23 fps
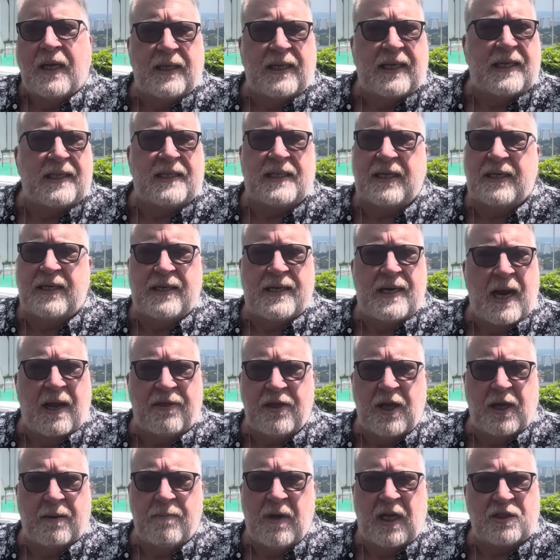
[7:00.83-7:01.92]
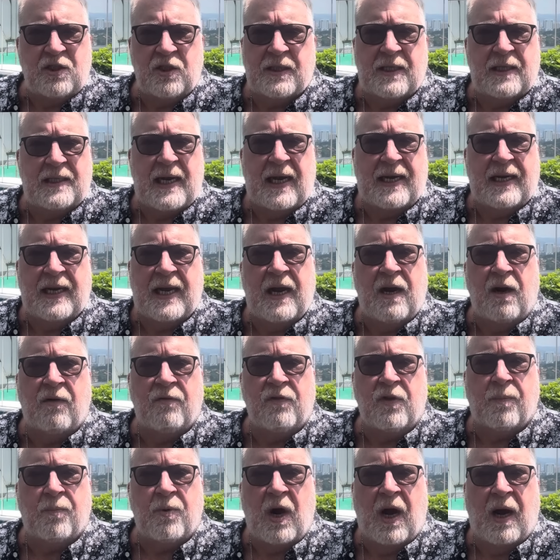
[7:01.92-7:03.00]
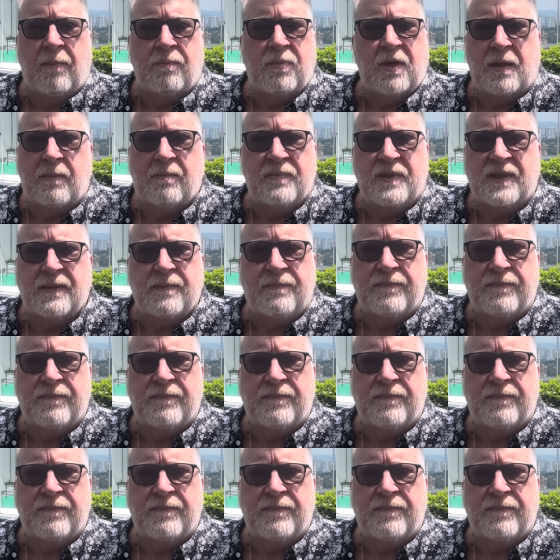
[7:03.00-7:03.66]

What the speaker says: he did nothing much to take care of the problems.